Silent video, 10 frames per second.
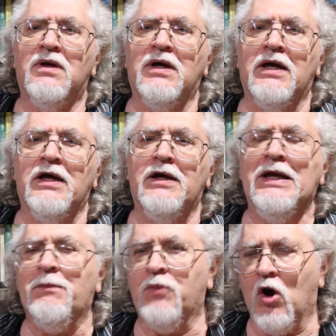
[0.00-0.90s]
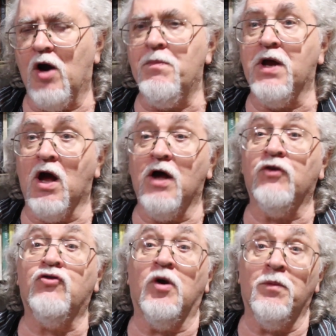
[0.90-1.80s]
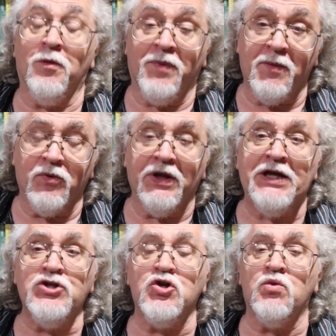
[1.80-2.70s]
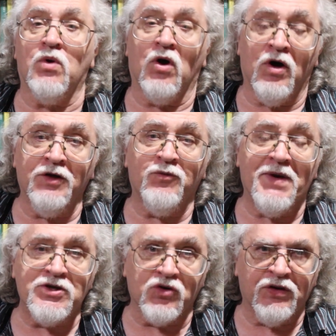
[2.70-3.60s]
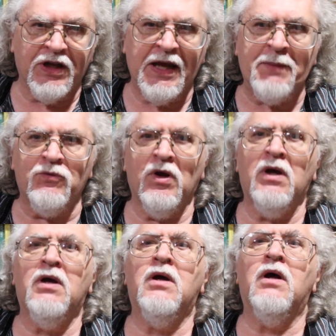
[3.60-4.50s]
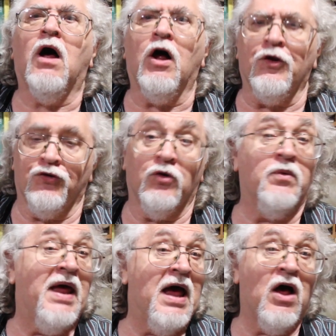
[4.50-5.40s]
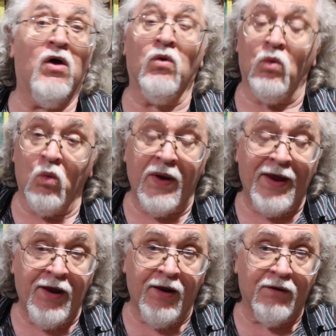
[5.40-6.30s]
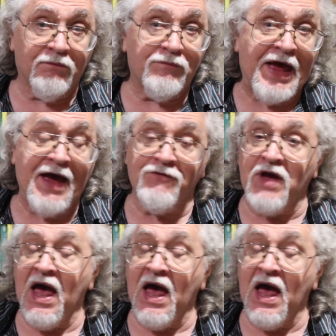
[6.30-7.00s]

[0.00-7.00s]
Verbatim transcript: uh, in part because some of the people injured were on special teams. Also, now we have